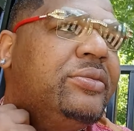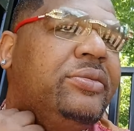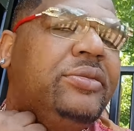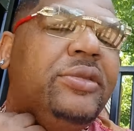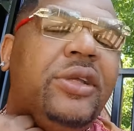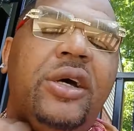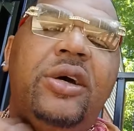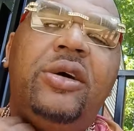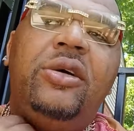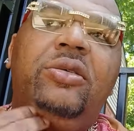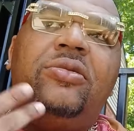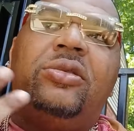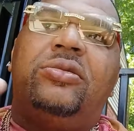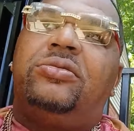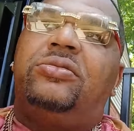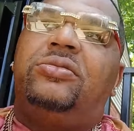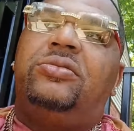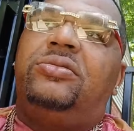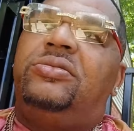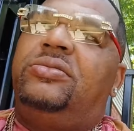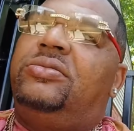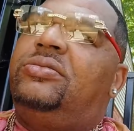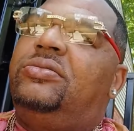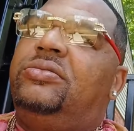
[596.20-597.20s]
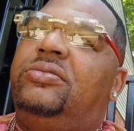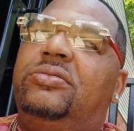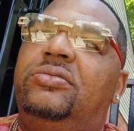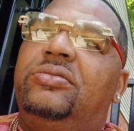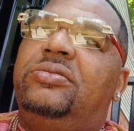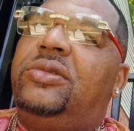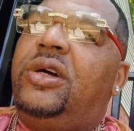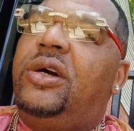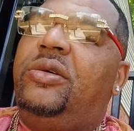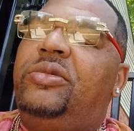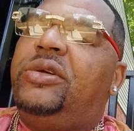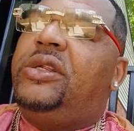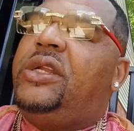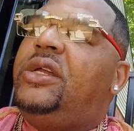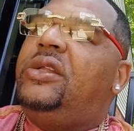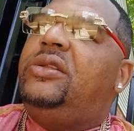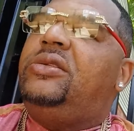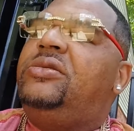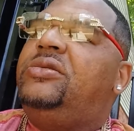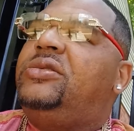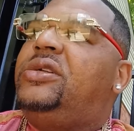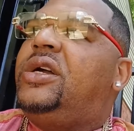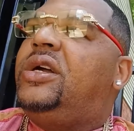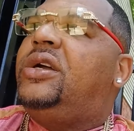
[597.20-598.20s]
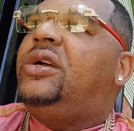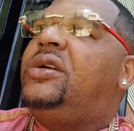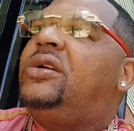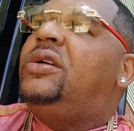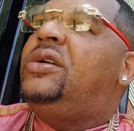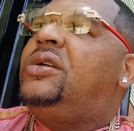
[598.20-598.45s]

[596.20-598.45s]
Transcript: No, I would not do that.